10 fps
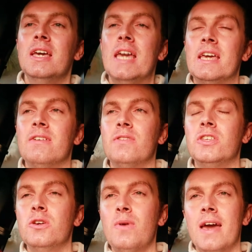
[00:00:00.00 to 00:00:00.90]
if
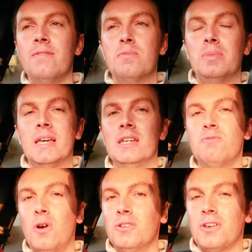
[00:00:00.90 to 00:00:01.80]
you ever played
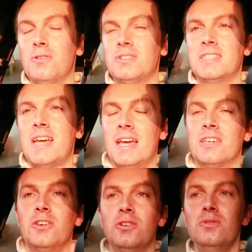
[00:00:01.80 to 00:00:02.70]
Roller Coaster
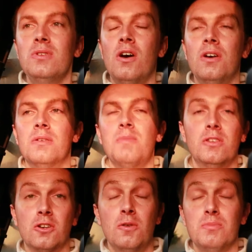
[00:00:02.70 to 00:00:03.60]
Tycoon
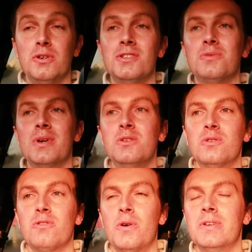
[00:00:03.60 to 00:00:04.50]
on the computer when
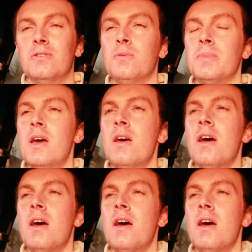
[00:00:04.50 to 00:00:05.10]
you were growing up,